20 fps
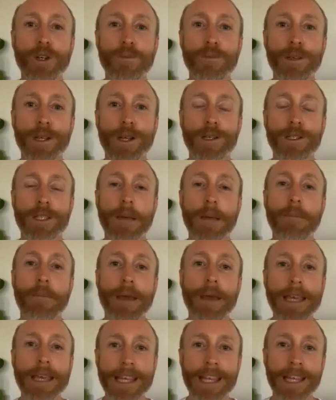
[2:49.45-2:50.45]
because they're
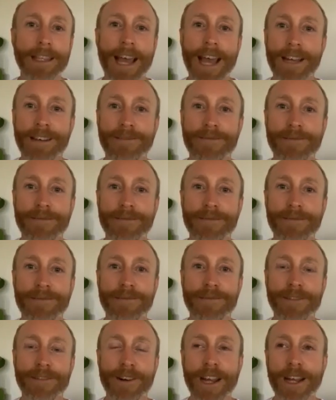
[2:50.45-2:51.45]
being that,
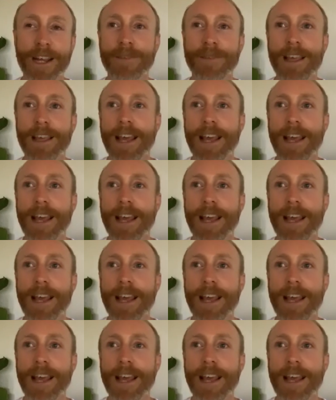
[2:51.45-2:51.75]
right?